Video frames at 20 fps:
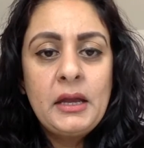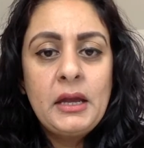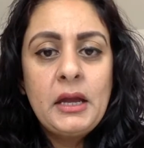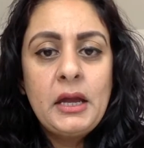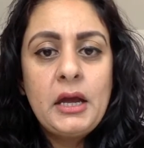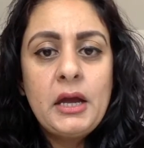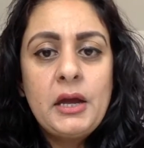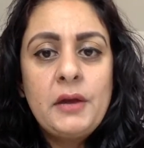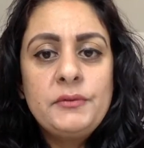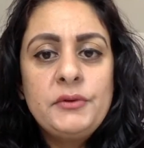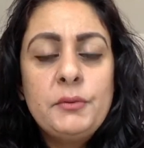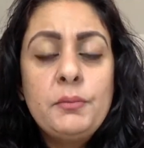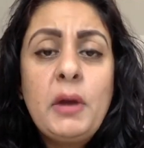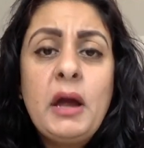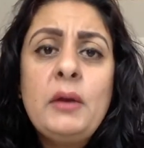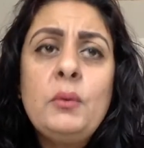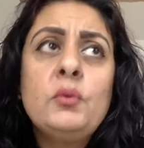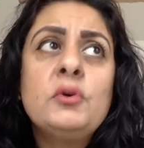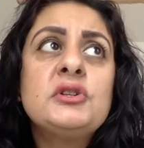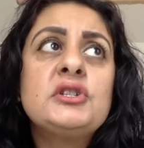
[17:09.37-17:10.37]
You
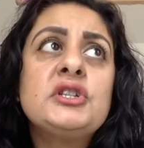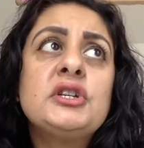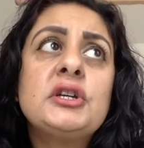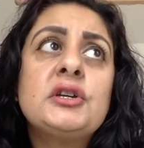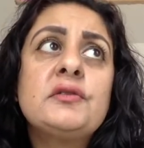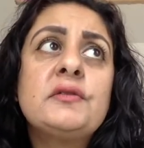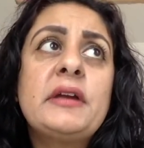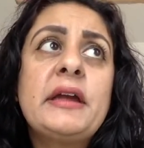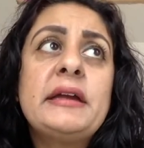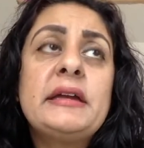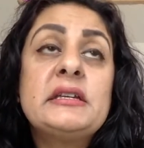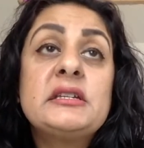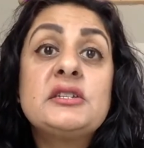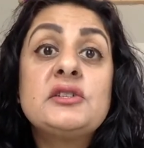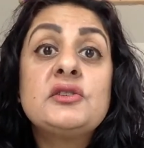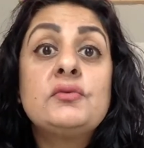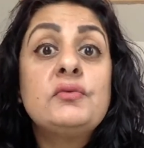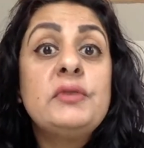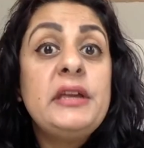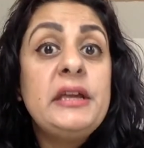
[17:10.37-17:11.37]
might want to create a
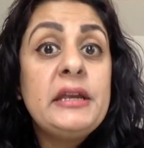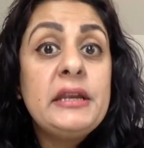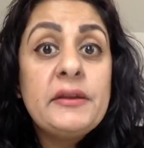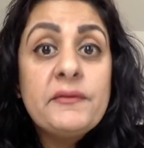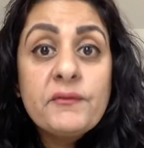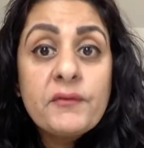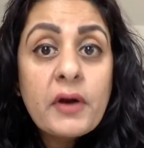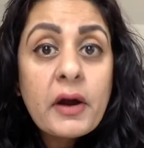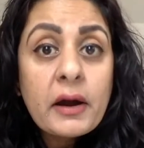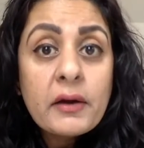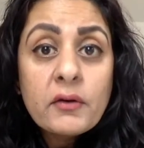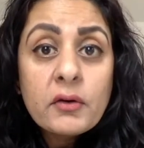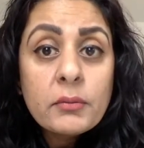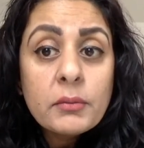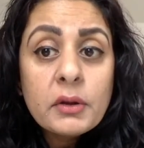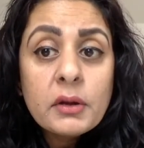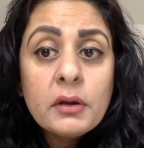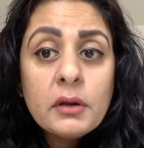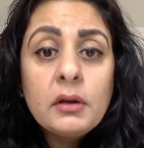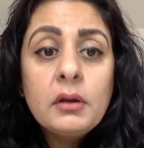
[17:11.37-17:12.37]
serene
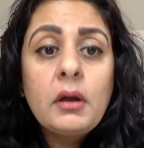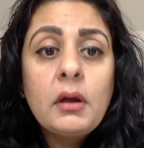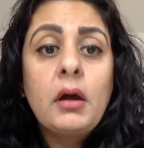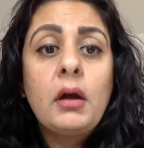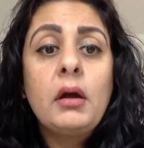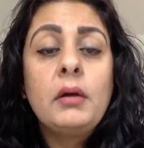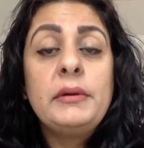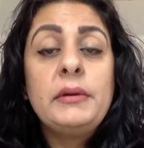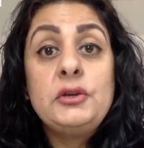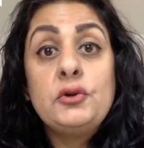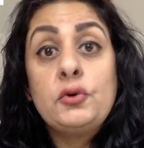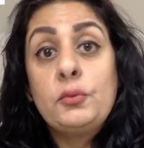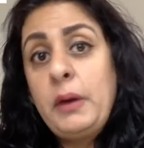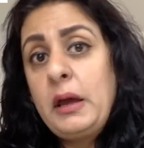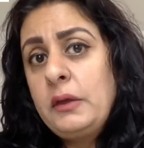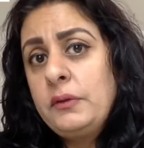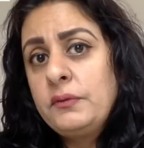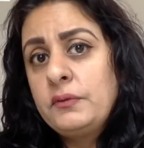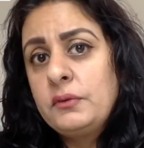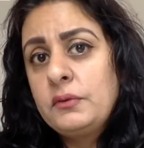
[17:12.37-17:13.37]
environment in your
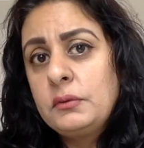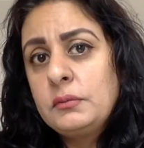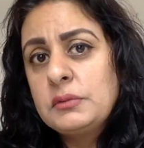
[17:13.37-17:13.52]
bathroom.